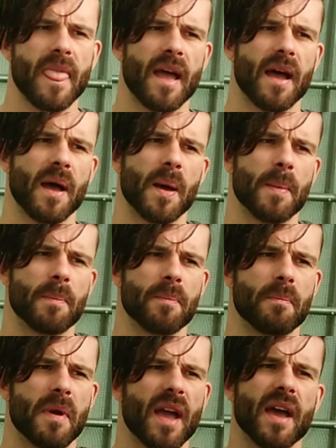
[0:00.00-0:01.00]

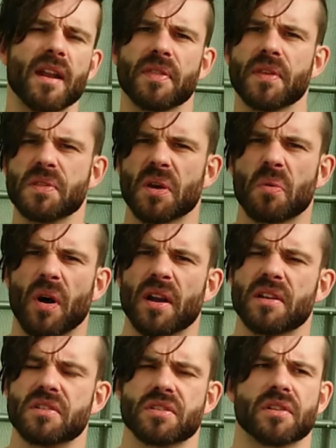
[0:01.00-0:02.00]
and I think they're
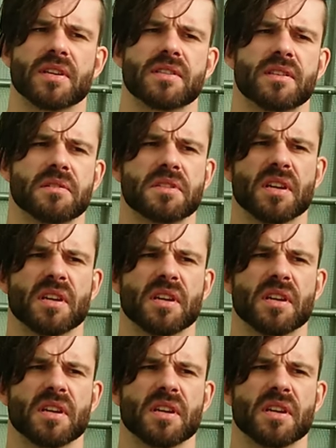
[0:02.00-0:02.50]
quite interesting,